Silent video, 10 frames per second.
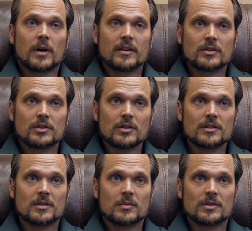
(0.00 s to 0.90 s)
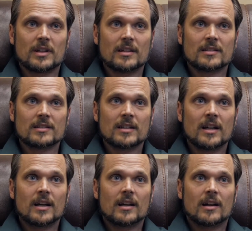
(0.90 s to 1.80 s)
by their insurance in most cases,
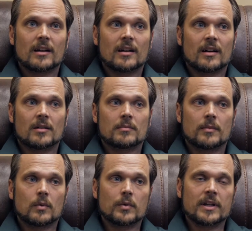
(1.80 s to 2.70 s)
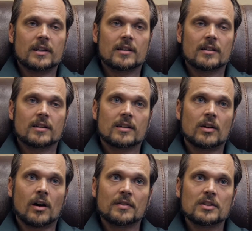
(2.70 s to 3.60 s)
we
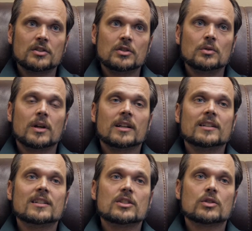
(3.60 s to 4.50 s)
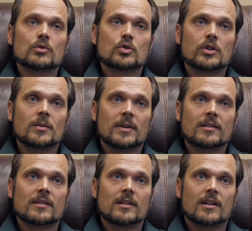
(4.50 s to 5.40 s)
can often do an additional
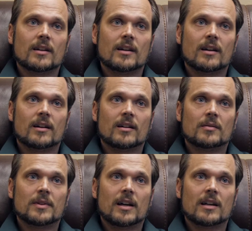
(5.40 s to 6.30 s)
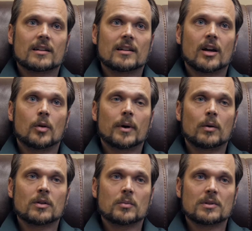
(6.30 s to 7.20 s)
treatment that can help
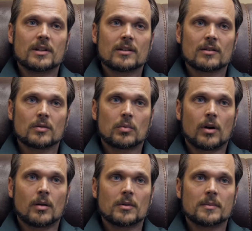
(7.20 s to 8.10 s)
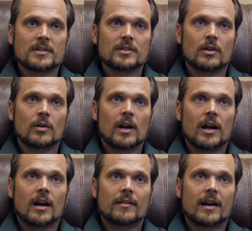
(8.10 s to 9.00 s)
out with a particular problem. And so
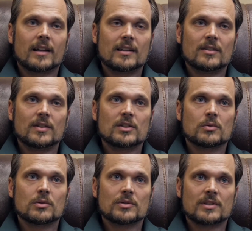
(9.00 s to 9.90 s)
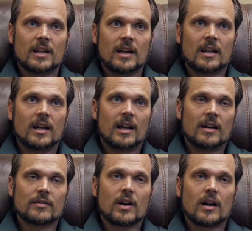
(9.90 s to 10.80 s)
I've had individuals that
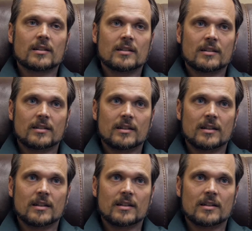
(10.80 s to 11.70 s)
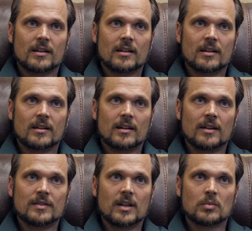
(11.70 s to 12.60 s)
have gotten the
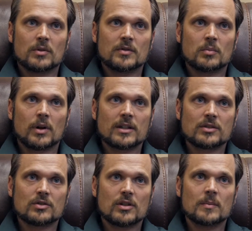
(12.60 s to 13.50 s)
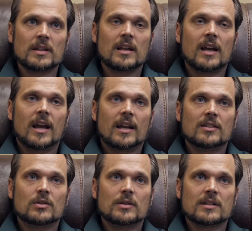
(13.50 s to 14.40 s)
FDA-approved depression treatment
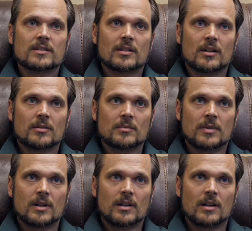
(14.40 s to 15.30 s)
and doing some